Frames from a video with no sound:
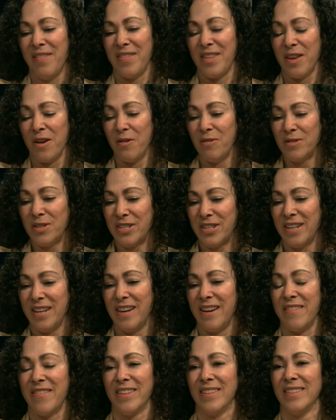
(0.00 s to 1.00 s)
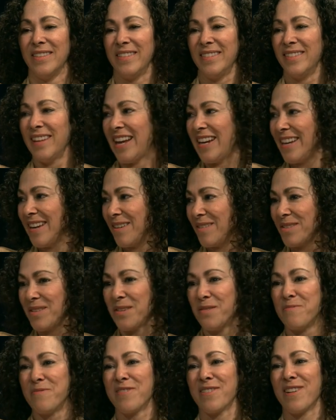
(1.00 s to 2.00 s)
the ocean, the lighthouse
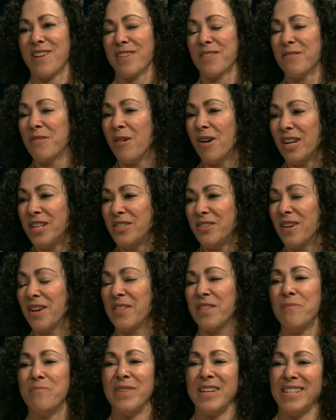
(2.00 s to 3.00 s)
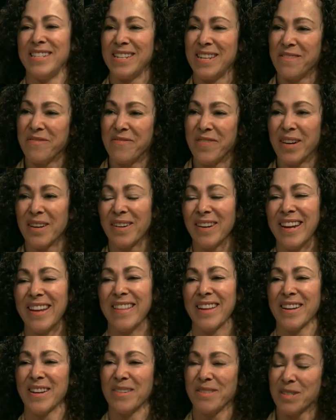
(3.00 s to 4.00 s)
over on Quadra, the BC ferry
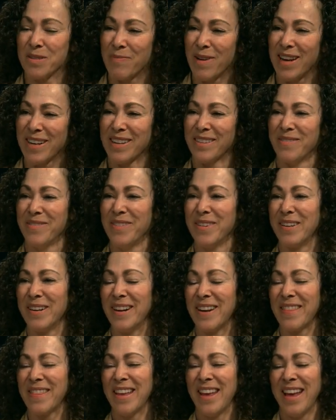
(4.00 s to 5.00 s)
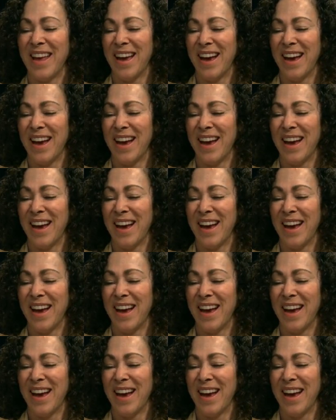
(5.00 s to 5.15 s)
that goes back and forth.